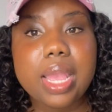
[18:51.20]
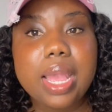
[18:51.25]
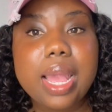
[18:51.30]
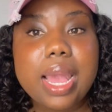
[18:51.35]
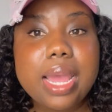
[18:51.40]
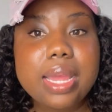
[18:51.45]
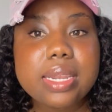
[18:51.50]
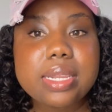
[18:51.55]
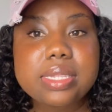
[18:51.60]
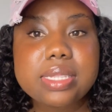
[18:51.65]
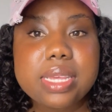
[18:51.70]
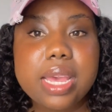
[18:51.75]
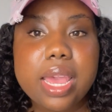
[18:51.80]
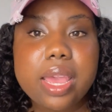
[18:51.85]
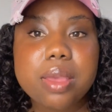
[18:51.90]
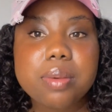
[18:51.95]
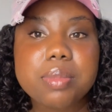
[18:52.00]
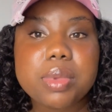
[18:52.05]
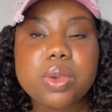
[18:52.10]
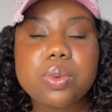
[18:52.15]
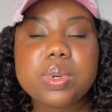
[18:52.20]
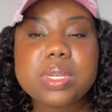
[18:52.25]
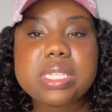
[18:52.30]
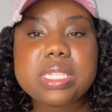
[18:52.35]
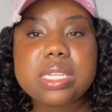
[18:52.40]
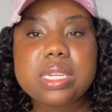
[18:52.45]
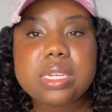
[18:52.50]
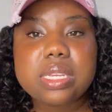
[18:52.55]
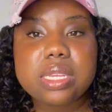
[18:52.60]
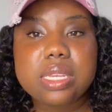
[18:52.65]
At the time, it was
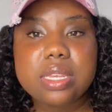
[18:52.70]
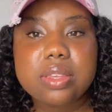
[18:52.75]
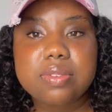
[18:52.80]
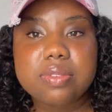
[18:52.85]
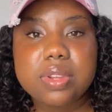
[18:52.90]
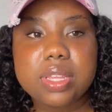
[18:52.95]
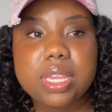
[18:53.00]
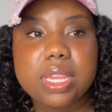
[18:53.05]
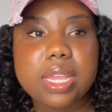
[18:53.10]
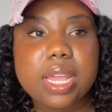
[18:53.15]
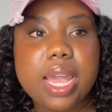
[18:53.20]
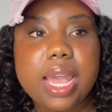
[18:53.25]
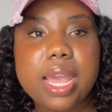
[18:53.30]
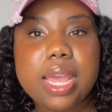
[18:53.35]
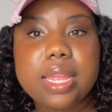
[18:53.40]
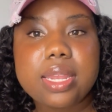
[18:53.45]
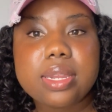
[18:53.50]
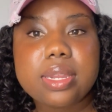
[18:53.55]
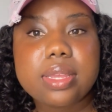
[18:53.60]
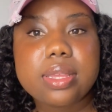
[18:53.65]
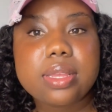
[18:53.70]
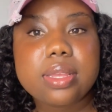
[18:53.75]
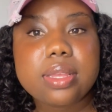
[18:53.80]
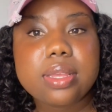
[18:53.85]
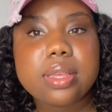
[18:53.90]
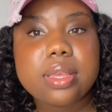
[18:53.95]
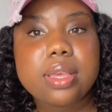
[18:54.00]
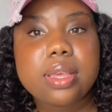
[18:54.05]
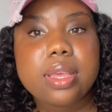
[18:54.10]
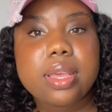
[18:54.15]
in the evening, and
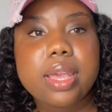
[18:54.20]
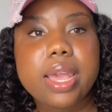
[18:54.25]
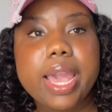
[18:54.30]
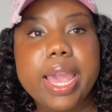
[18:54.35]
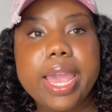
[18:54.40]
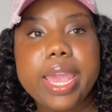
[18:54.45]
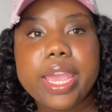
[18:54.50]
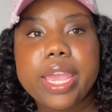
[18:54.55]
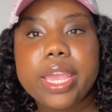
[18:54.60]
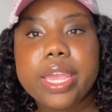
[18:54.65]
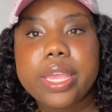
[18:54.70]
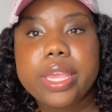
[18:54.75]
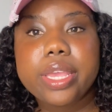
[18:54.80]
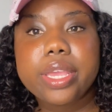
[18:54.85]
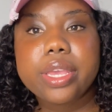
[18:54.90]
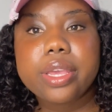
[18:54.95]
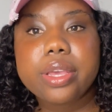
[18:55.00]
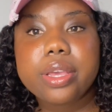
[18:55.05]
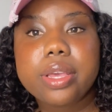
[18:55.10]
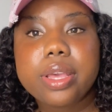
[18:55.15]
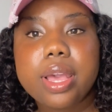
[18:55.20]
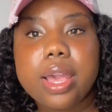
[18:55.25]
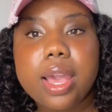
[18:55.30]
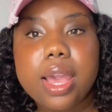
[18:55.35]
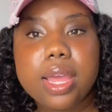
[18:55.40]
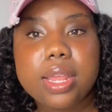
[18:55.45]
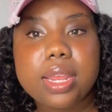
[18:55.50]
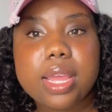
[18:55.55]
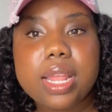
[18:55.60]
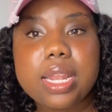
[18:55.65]
I
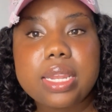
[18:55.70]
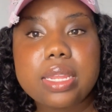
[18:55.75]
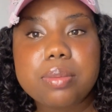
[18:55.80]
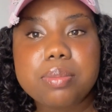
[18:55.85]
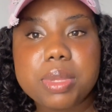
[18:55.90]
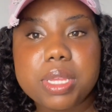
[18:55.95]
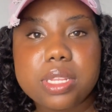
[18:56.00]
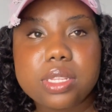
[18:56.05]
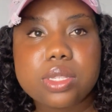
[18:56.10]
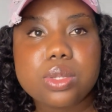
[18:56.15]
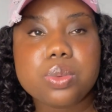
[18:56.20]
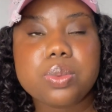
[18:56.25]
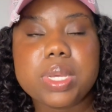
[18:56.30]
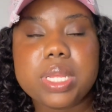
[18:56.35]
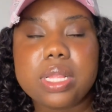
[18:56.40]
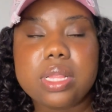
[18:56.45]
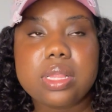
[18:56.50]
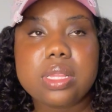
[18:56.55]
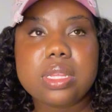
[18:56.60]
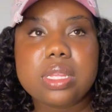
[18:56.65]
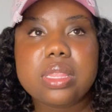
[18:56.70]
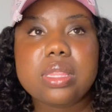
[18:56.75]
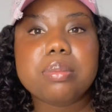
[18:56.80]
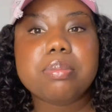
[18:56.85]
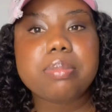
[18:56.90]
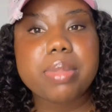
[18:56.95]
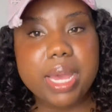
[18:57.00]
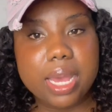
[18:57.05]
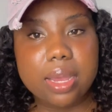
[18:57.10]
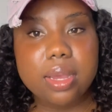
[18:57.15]
had a limit. Well, the
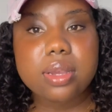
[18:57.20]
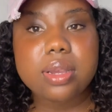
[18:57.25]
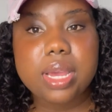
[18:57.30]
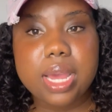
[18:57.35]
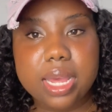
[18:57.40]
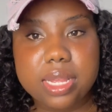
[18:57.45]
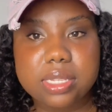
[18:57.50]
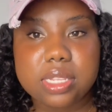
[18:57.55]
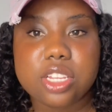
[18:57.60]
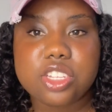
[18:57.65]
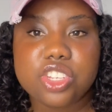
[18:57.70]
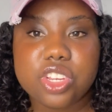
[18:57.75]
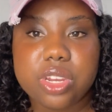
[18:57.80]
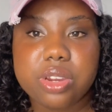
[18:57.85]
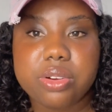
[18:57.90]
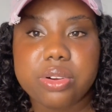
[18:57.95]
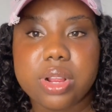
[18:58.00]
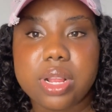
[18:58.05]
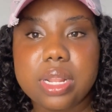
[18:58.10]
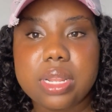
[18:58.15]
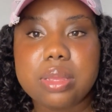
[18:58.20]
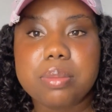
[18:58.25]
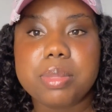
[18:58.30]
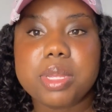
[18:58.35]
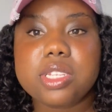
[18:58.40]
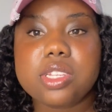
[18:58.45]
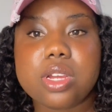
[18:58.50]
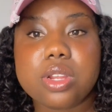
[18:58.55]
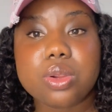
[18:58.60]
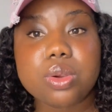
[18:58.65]
bank has a general
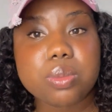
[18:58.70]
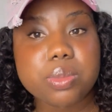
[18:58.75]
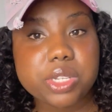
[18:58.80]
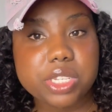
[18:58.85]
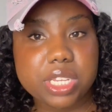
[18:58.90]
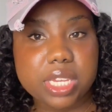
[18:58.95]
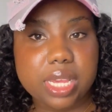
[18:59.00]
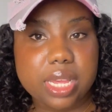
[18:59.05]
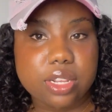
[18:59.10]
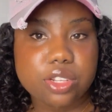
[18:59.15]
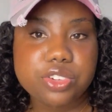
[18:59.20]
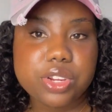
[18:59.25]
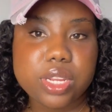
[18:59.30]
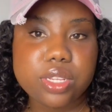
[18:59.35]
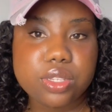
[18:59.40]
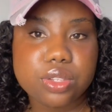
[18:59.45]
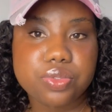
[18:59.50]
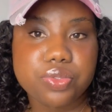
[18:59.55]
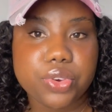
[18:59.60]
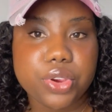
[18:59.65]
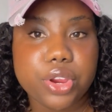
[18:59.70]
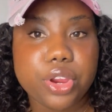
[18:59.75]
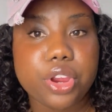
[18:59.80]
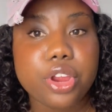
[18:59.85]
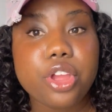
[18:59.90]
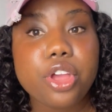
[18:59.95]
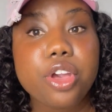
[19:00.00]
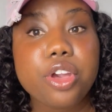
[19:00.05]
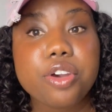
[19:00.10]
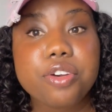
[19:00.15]
limit on how much you can transfer
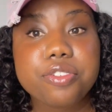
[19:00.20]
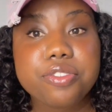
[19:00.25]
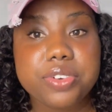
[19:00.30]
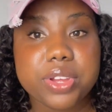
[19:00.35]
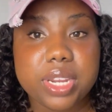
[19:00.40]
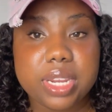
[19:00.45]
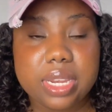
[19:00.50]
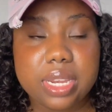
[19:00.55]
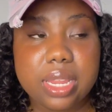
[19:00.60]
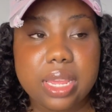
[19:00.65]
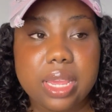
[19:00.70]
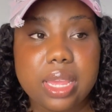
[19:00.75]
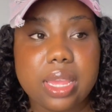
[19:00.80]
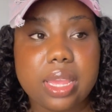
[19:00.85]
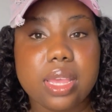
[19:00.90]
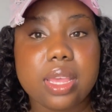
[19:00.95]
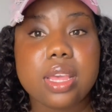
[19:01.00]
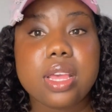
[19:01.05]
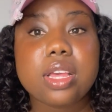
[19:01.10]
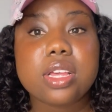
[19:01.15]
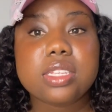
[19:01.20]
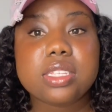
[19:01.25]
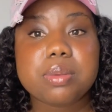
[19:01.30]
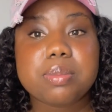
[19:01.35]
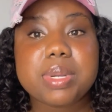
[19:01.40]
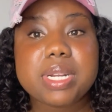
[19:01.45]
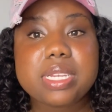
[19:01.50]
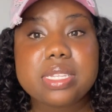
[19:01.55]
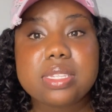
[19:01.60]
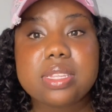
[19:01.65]
for the day. So
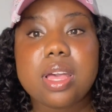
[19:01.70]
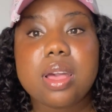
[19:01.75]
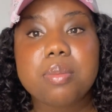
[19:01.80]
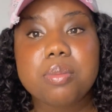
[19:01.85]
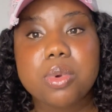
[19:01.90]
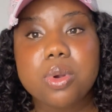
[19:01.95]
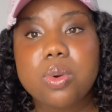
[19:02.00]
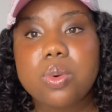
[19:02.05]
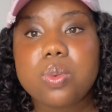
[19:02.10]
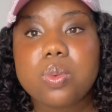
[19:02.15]
because the amount